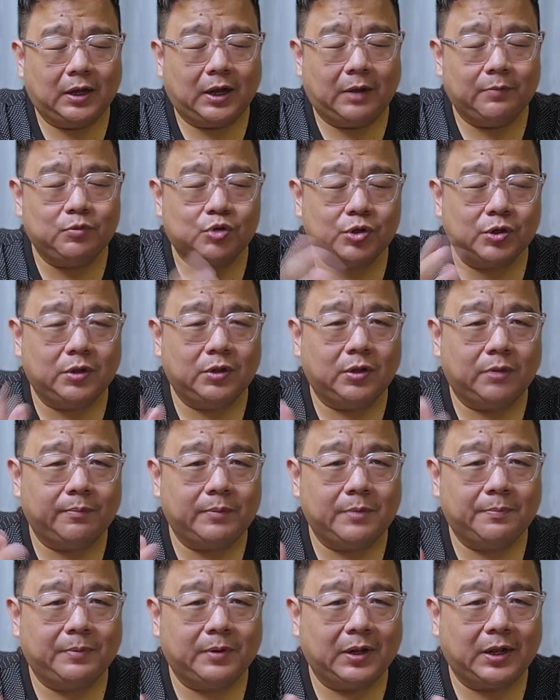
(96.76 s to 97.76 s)
I'm sure a lot
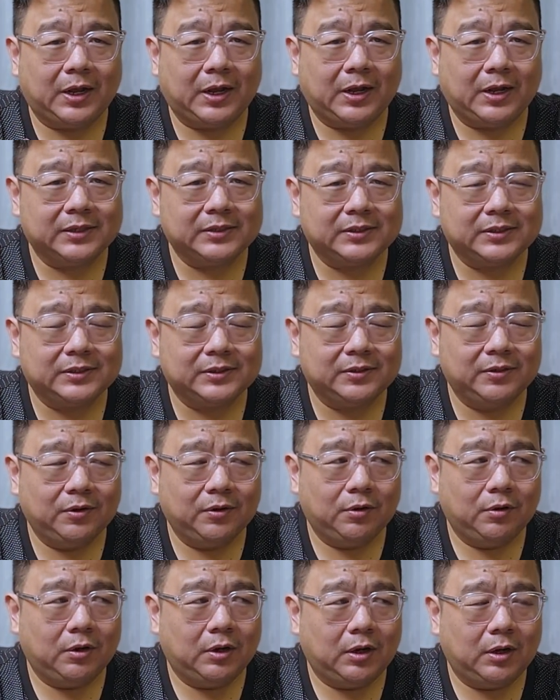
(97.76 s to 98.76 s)
of people ask,
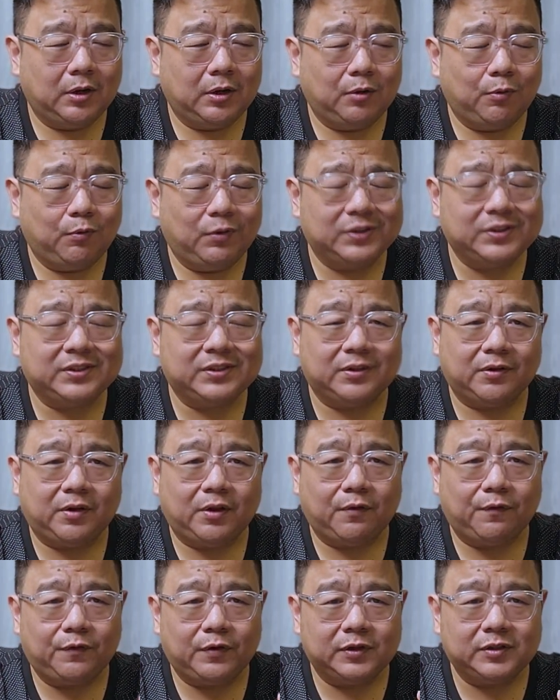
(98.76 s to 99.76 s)
what's the
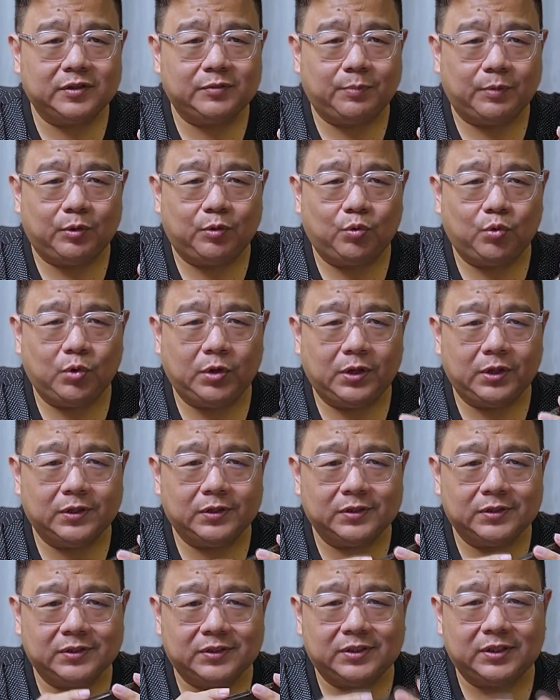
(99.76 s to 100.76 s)
difference
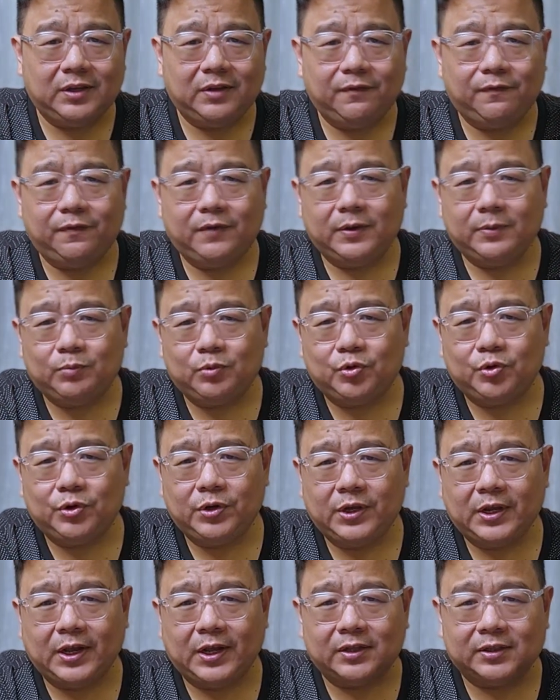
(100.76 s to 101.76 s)
between Z Flip
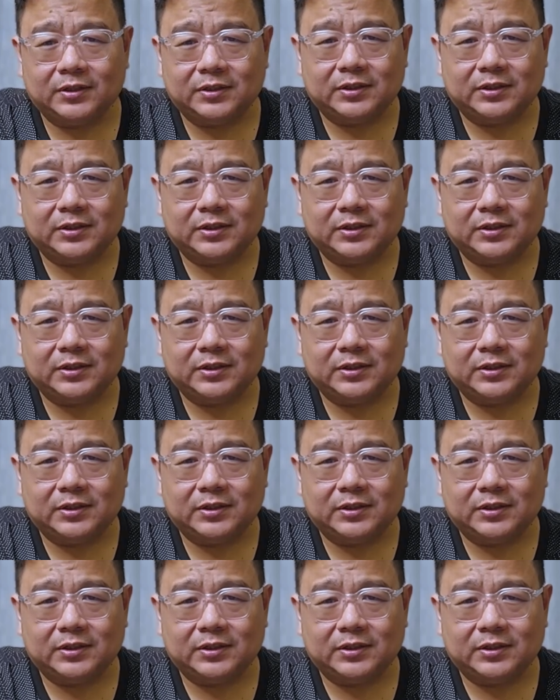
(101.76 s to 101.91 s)
three and